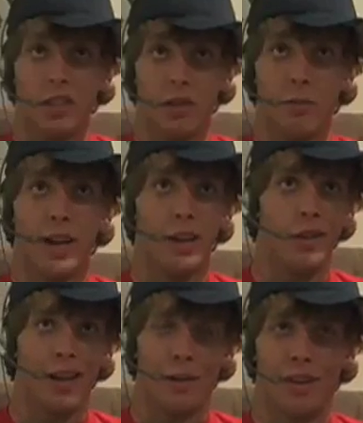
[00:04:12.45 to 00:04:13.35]
Did you remind her
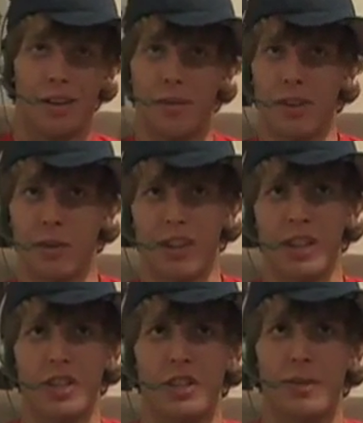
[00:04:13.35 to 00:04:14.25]
that I'm in a committed
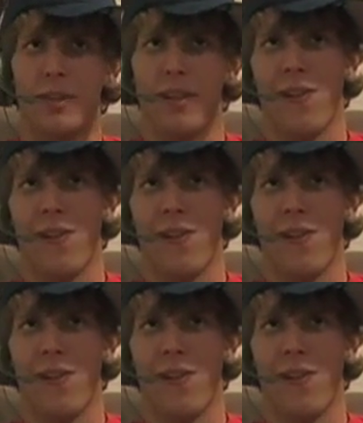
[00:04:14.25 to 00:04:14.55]
relationship?